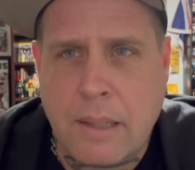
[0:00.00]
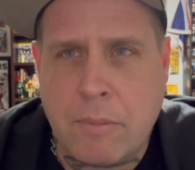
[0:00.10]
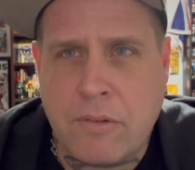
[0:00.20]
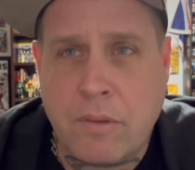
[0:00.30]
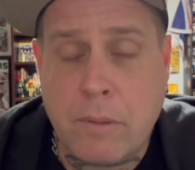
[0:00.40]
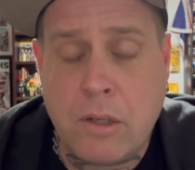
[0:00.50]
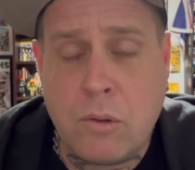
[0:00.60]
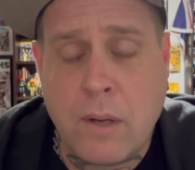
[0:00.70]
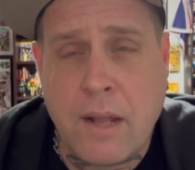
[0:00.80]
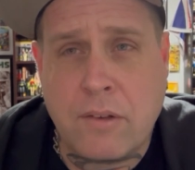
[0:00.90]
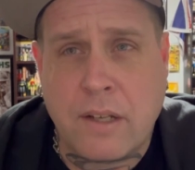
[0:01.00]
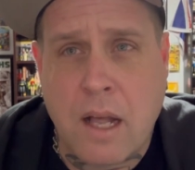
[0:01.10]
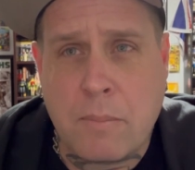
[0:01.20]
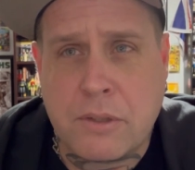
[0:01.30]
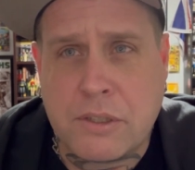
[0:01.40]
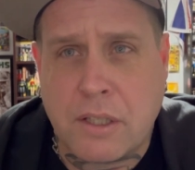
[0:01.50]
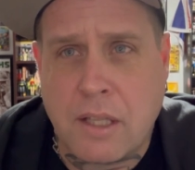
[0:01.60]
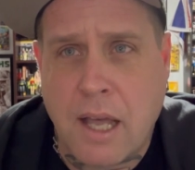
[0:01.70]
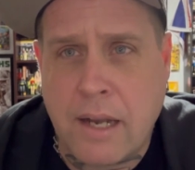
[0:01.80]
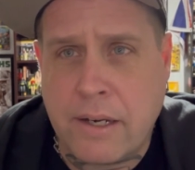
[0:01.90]
but somebody who has accomplished a
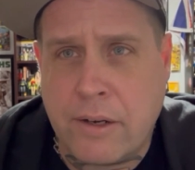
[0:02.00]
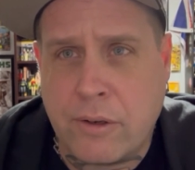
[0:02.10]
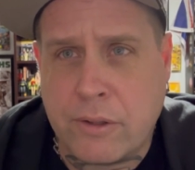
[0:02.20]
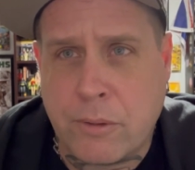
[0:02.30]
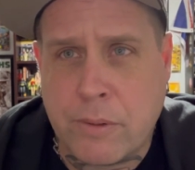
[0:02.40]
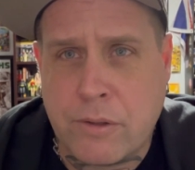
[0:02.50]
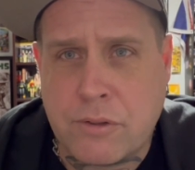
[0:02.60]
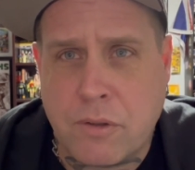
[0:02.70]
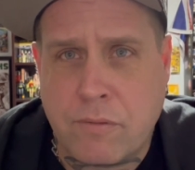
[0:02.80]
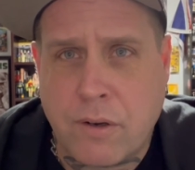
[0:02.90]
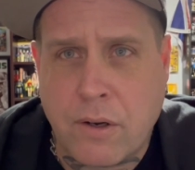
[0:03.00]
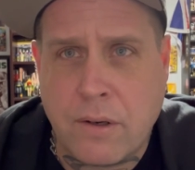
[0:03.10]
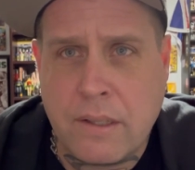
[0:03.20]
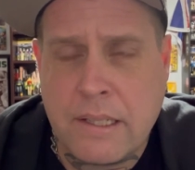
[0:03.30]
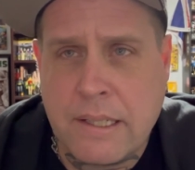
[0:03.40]
lot in her career so far.